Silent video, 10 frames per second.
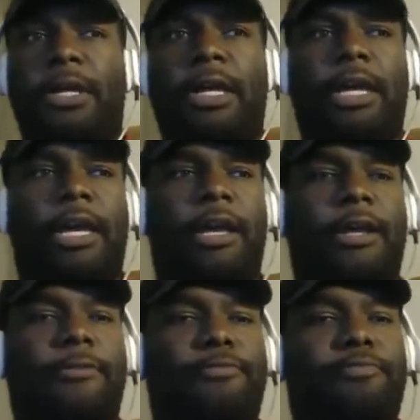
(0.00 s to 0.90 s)

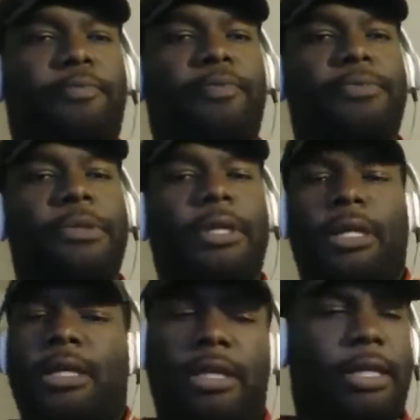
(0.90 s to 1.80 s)
And
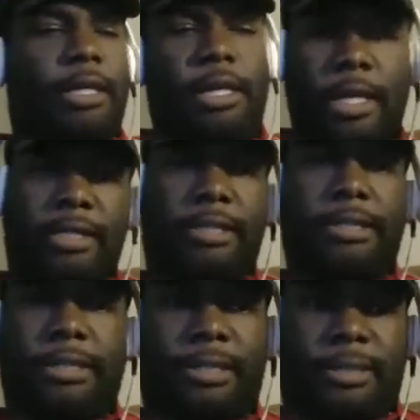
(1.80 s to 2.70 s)
it's
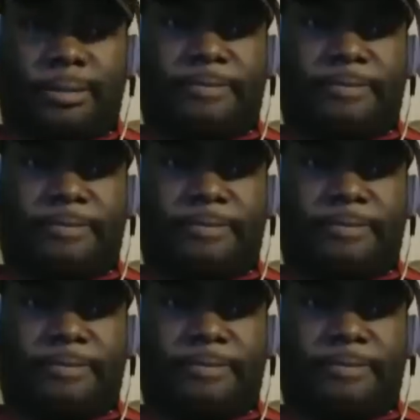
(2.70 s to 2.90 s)
just